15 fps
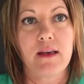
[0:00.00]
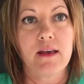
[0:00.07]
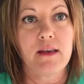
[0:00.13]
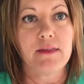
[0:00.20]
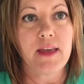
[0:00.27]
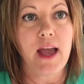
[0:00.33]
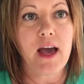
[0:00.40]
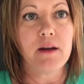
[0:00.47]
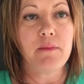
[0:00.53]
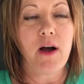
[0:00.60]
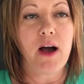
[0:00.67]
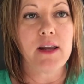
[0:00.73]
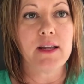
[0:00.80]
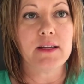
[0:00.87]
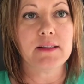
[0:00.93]
the
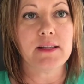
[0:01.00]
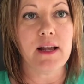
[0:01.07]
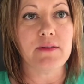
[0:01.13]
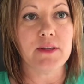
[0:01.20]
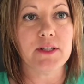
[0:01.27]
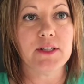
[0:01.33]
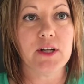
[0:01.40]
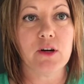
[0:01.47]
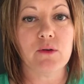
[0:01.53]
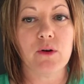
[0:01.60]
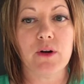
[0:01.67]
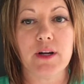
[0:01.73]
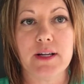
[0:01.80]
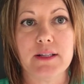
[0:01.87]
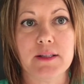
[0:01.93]
antibiotics and the
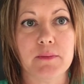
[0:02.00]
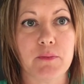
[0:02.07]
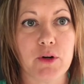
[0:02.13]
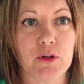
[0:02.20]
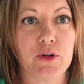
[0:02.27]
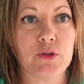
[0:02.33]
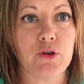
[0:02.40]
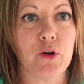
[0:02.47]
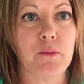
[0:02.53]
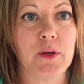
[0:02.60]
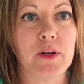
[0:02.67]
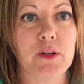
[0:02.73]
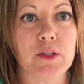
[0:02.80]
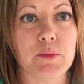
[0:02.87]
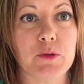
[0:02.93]
steroids, birth control
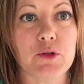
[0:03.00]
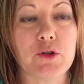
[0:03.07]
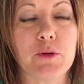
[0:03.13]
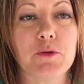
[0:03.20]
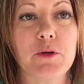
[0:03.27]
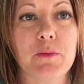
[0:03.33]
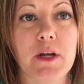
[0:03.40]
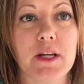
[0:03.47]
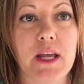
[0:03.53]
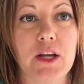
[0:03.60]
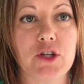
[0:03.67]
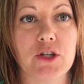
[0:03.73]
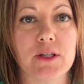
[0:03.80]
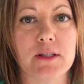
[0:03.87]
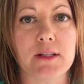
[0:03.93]
pills, prescription
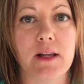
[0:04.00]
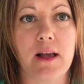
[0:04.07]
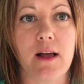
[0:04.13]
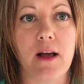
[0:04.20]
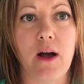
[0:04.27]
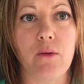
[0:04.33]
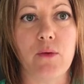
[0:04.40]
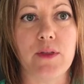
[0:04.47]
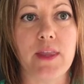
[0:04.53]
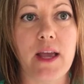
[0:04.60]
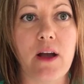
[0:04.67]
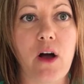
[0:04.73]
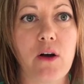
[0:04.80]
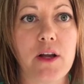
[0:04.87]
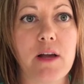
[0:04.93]
medications, when
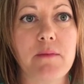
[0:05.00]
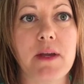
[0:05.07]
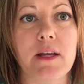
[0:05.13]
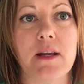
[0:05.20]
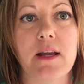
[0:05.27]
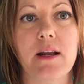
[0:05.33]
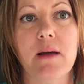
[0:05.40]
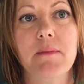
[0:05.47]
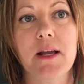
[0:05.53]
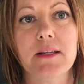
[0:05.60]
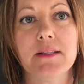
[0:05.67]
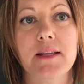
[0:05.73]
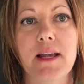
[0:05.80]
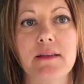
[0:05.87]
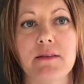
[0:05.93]
they all come in, and I'm not
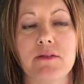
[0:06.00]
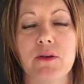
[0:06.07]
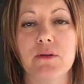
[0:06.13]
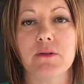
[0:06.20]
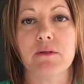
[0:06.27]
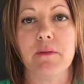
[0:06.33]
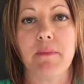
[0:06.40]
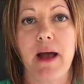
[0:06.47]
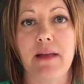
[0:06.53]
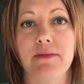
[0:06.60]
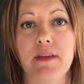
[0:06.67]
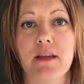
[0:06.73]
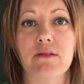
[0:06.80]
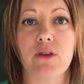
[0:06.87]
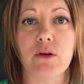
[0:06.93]
saying that those are a bad
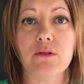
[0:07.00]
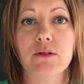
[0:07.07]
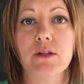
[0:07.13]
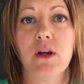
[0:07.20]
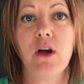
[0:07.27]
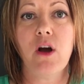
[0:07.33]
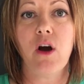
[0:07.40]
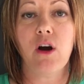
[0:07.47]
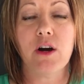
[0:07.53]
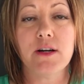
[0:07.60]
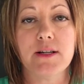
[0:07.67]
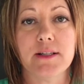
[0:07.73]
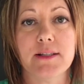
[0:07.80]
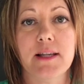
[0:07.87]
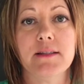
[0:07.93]
thing, those are a
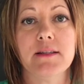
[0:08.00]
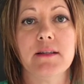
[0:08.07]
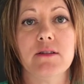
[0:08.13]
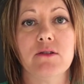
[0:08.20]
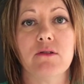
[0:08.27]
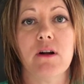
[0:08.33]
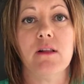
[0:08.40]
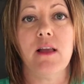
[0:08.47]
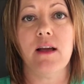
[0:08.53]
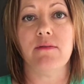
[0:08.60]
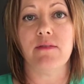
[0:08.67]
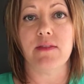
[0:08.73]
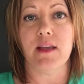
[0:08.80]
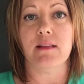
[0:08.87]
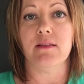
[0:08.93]
necessity to our
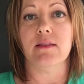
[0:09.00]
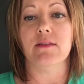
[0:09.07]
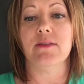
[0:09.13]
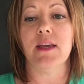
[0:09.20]
life, and